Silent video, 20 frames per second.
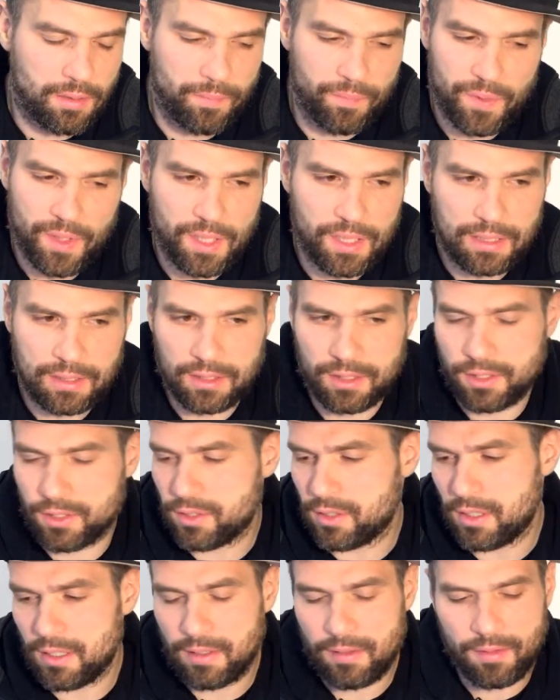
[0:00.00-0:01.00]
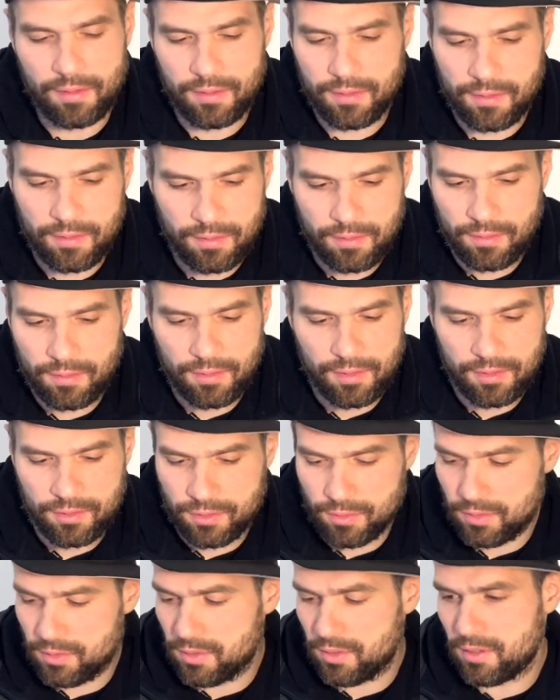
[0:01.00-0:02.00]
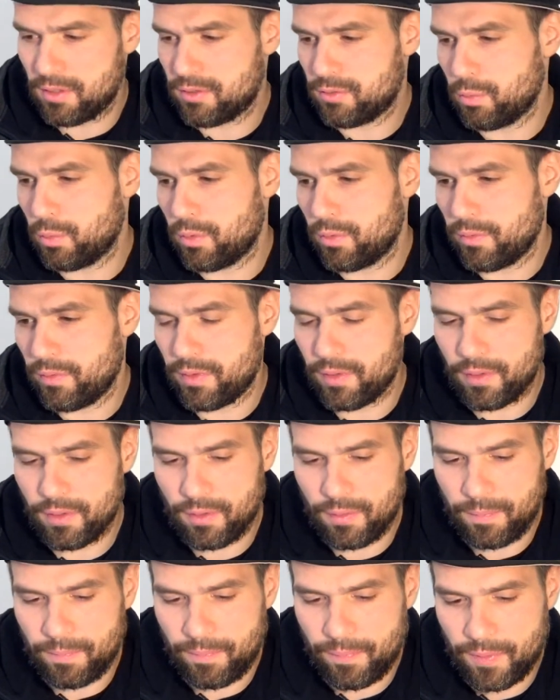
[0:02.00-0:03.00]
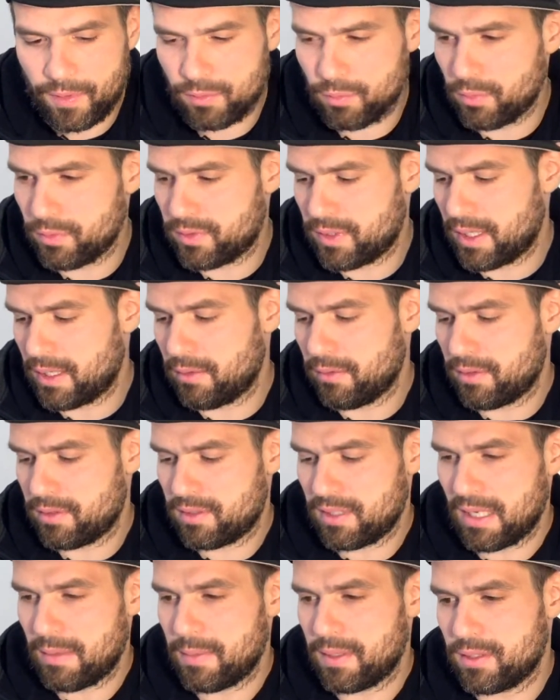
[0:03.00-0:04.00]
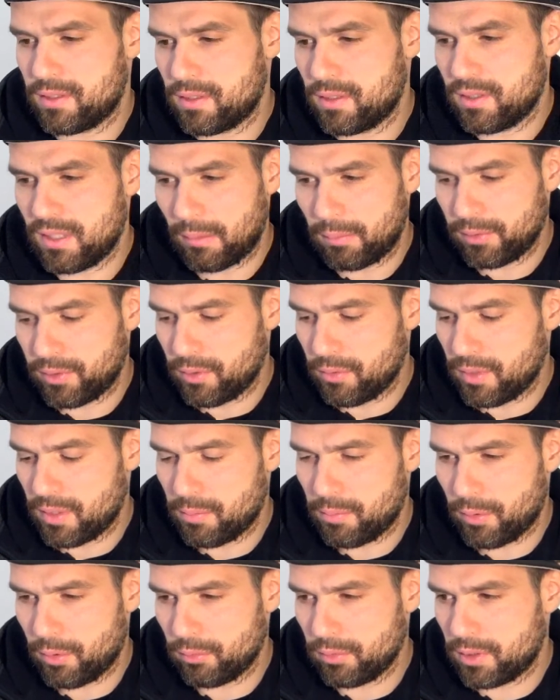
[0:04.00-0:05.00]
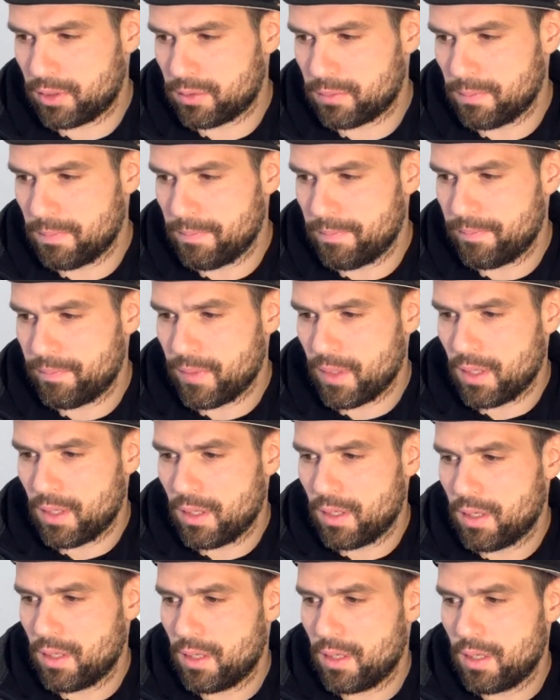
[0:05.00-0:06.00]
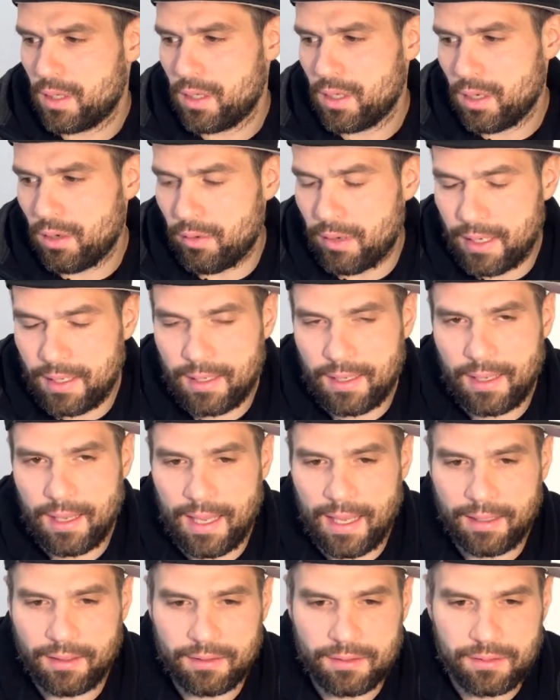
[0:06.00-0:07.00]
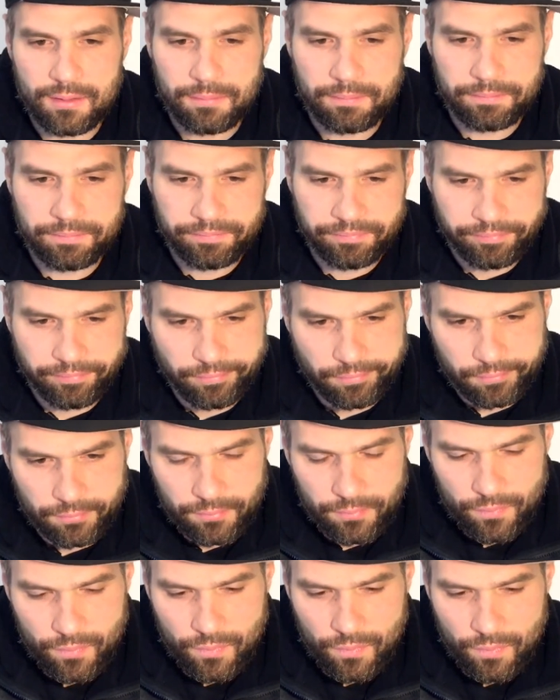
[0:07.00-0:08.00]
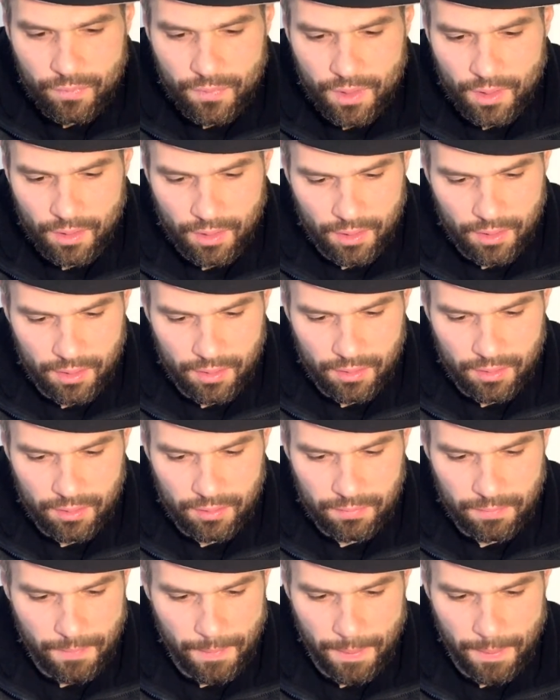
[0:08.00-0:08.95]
in English, this will sound the same as W in Polish. All right, X. I'm